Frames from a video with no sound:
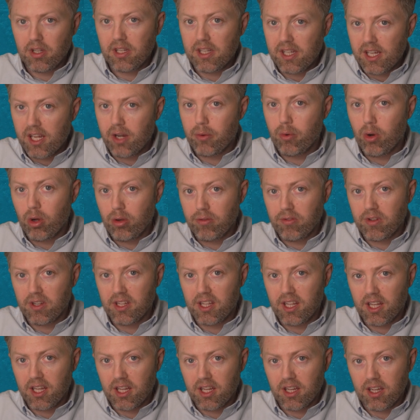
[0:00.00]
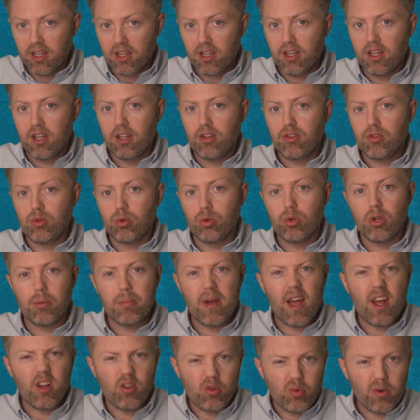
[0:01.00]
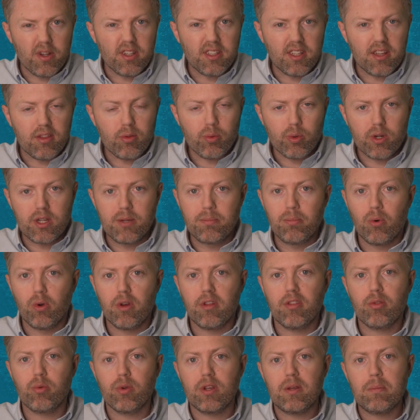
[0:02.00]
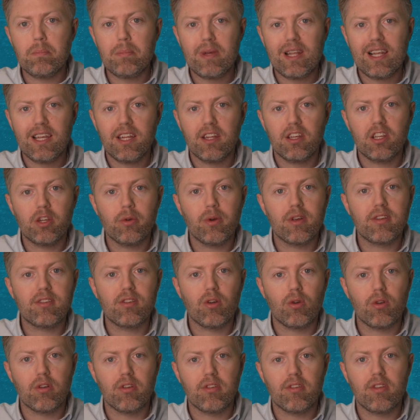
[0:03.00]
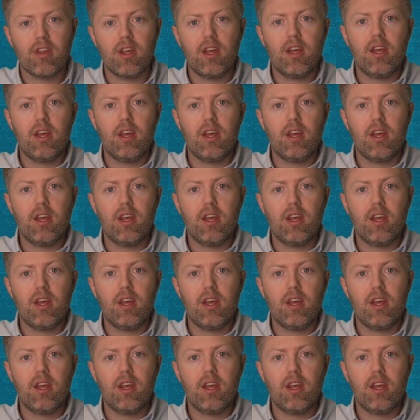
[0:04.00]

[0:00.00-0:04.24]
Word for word: year over year to about 23.3 billion US dollars.